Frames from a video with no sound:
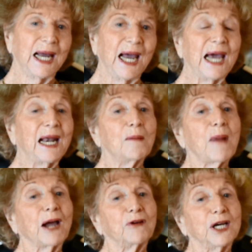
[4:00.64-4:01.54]
And
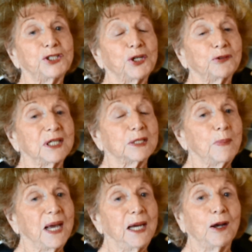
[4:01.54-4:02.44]
my grandchildren, to
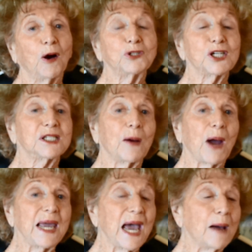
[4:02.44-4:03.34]
me, know just how
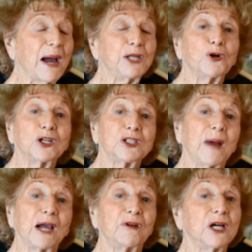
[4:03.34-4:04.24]
I am. I talk to
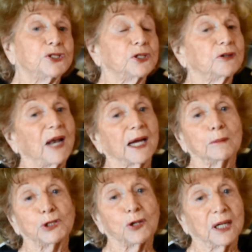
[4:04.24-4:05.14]
my grandchildren like
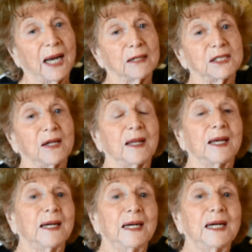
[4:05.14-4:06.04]
I'm talking now to
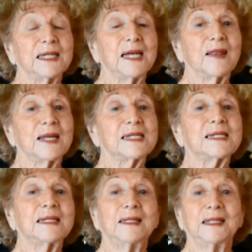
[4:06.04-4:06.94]

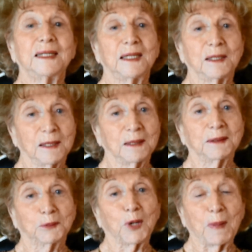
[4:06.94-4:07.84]
this,
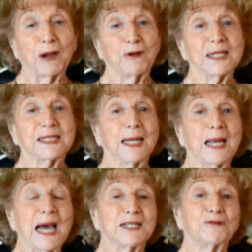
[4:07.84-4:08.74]
what my grandson
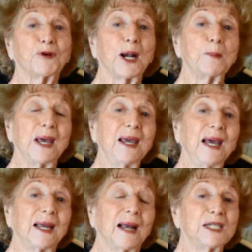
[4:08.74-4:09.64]
has in front of
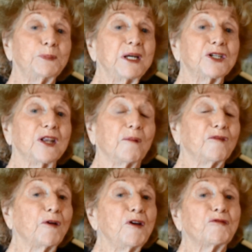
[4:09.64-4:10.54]
me, and I speak to them
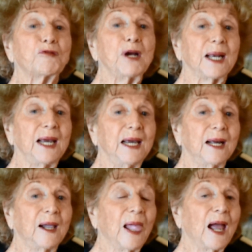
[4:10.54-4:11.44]
very freely,
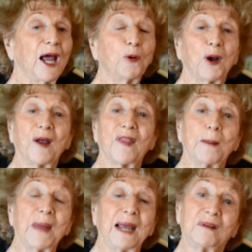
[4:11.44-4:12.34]
and all of
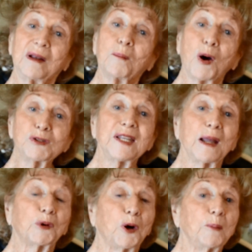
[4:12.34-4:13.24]
them, and most of
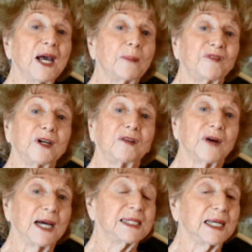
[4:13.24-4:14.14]
them call me up for
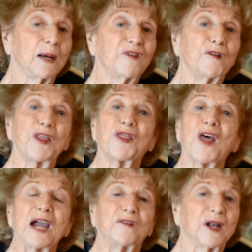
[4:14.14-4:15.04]
advice, and I'm very
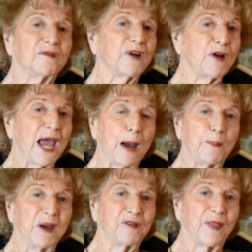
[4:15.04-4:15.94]
thankful and very
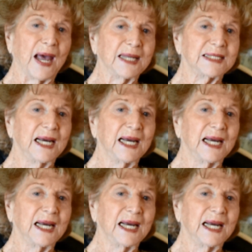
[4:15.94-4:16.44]
happy for that.